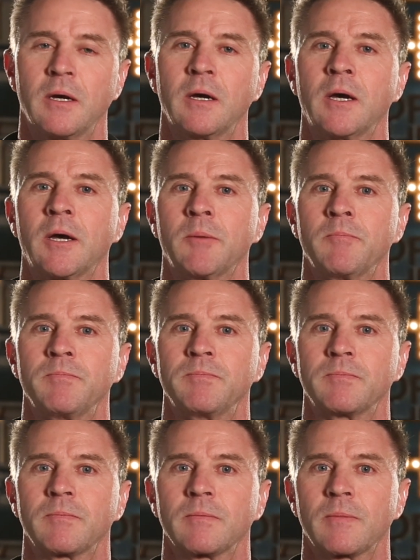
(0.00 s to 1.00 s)
And
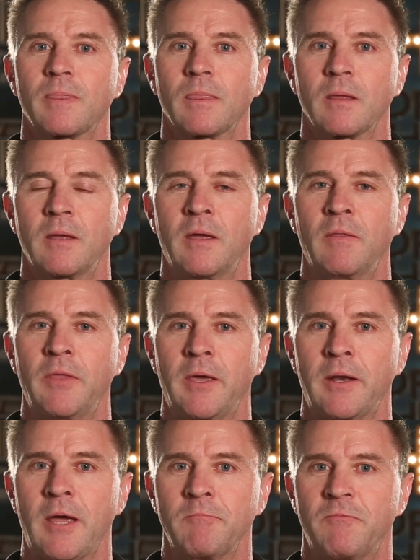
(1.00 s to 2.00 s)

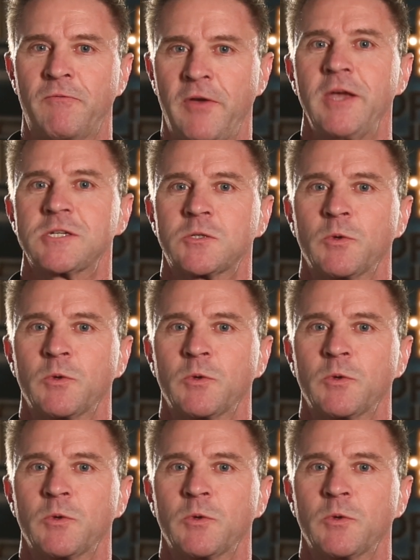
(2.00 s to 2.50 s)
then I'm faced